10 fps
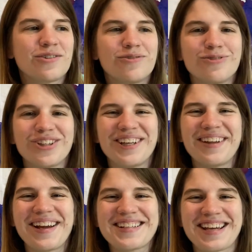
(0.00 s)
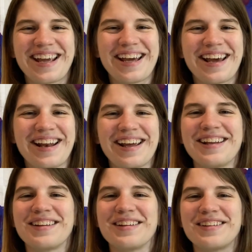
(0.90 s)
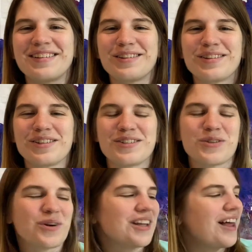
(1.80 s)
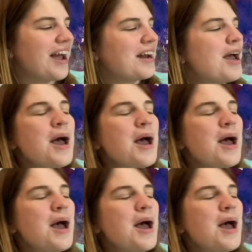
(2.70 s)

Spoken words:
really liked Anne and the storyline.